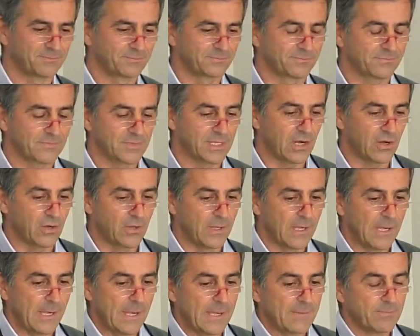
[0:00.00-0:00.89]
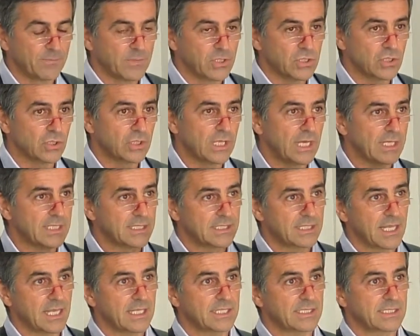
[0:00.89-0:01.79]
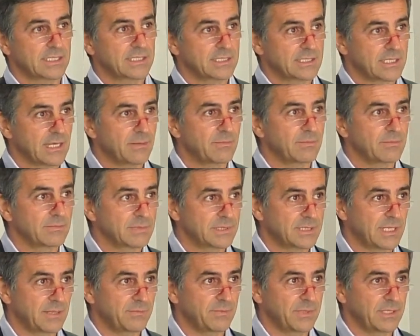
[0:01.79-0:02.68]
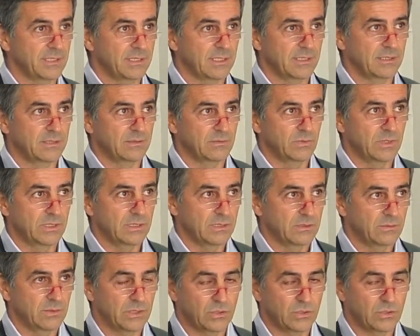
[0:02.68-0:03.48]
Now, so that's something that we